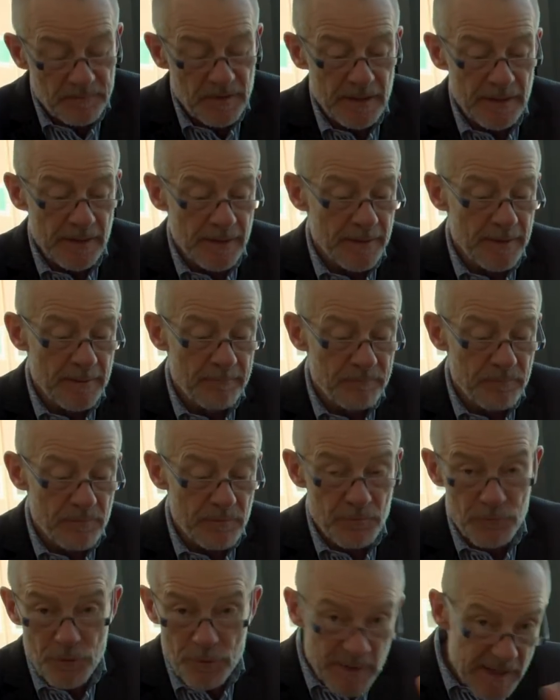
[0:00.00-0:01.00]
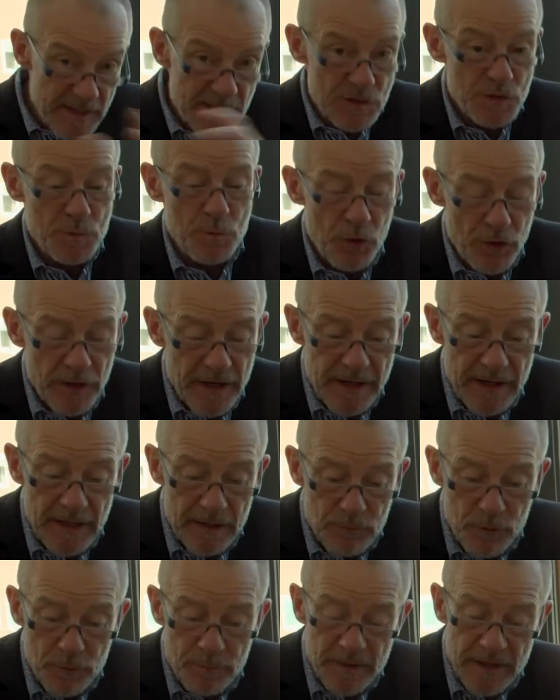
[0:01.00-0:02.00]
um, for me this morning,
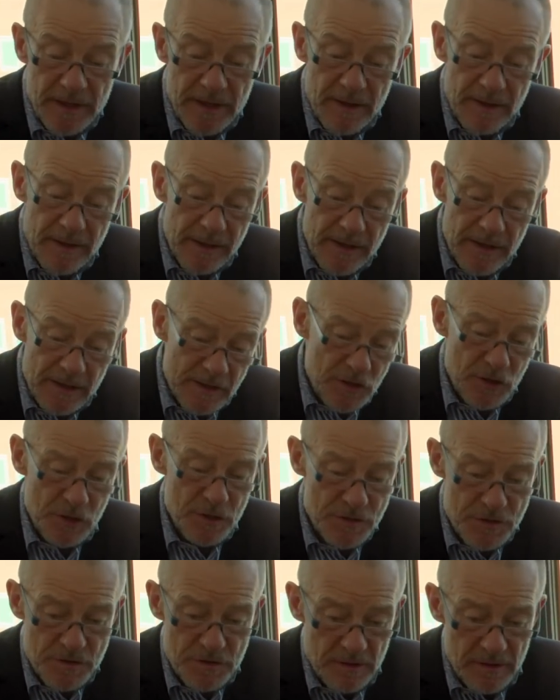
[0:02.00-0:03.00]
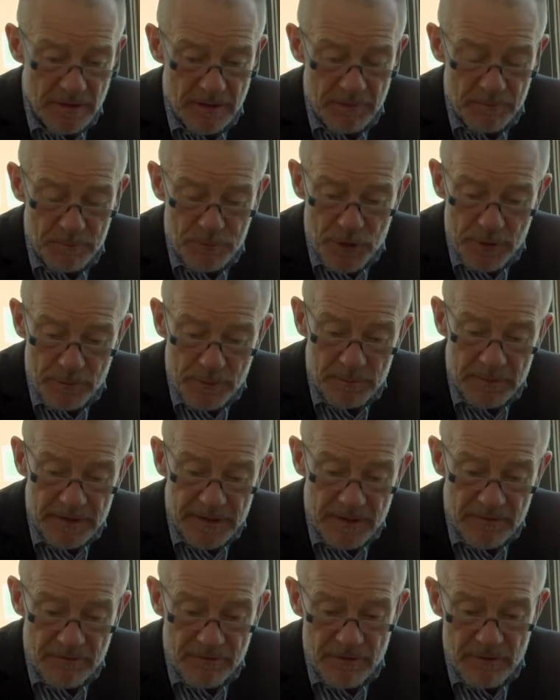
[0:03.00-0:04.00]
it will be a catos, uh,
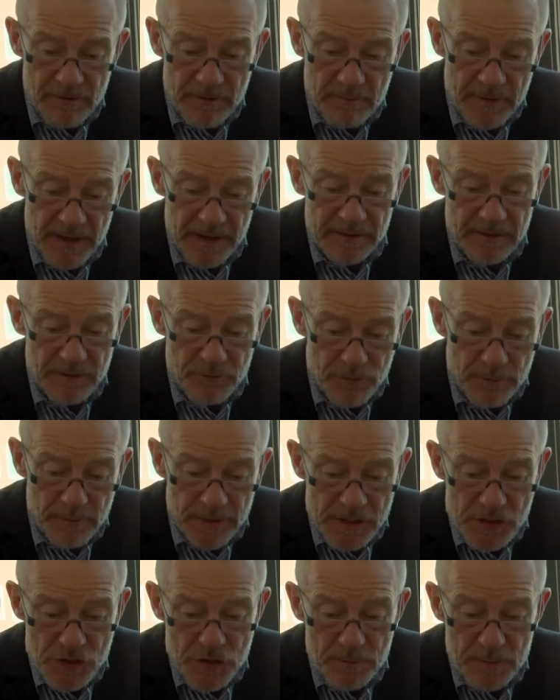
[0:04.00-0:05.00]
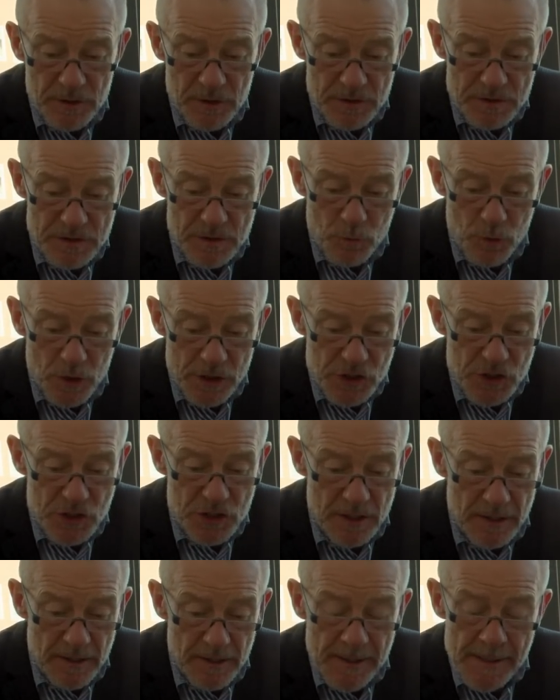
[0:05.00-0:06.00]
probably a very bad information because the
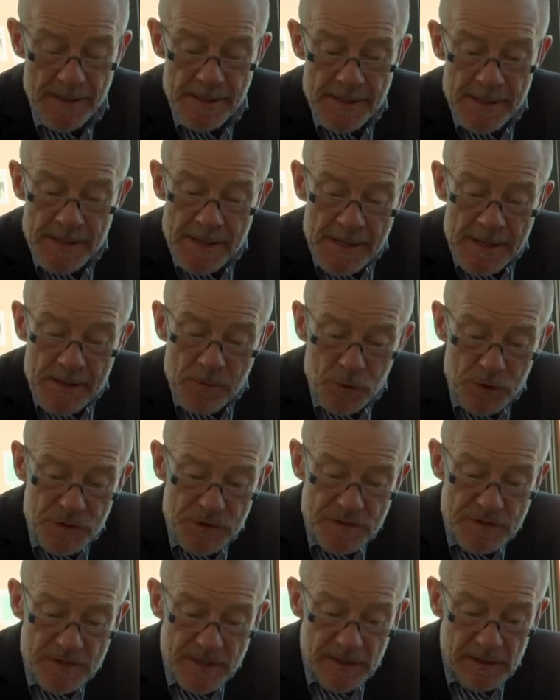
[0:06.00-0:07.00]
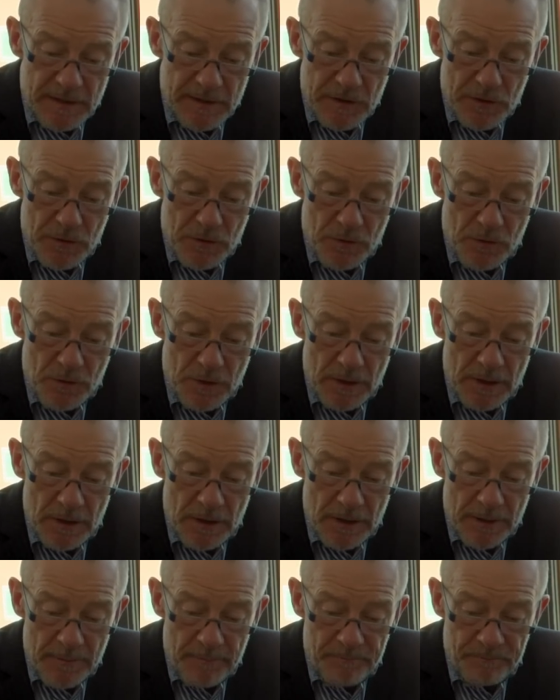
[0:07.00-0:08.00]
watch uh, would tell you
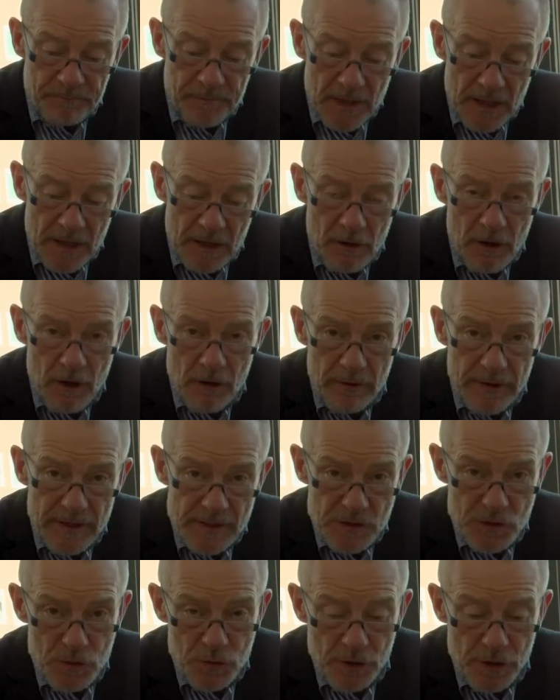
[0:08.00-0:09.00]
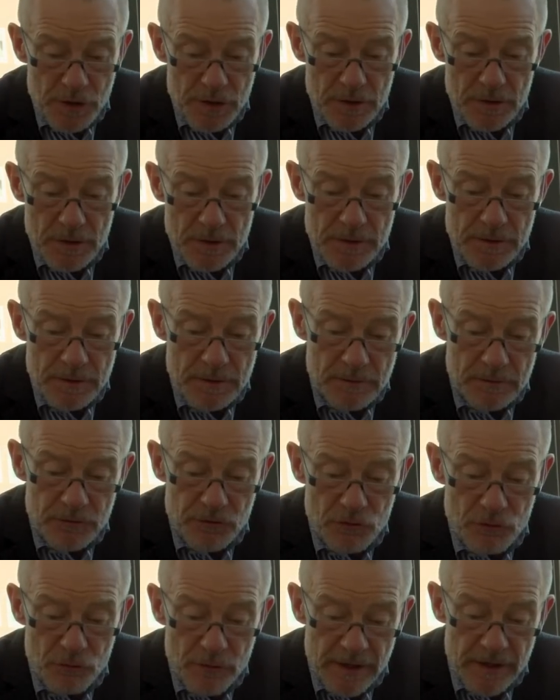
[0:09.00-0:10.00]
um, how long it took uh,
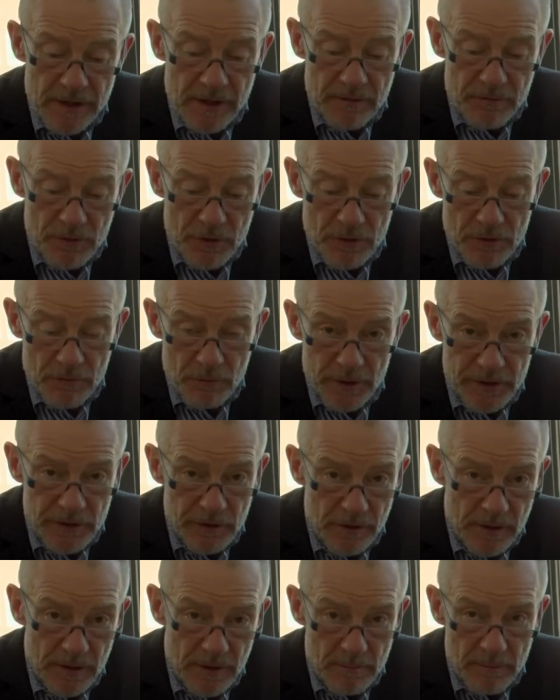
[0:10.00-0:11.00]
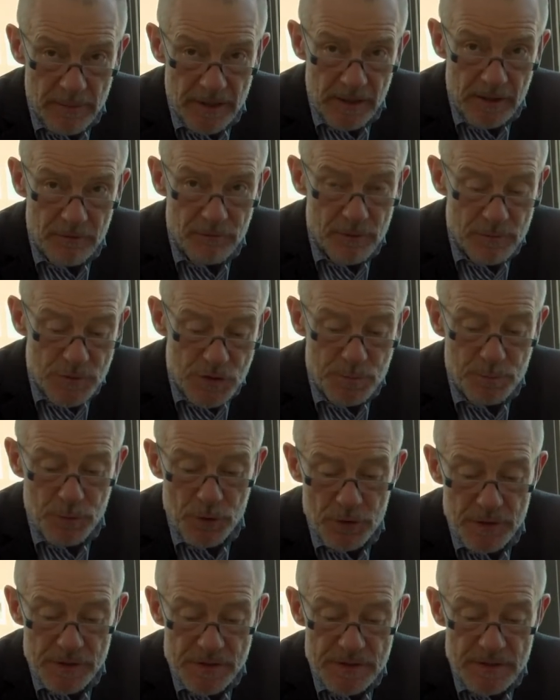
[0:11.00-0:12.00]
to recover when you come back from
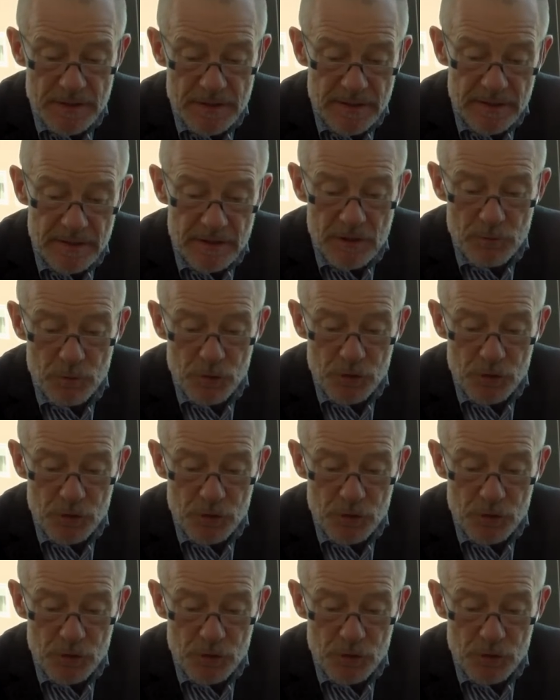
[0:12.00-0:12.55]
sports, and then you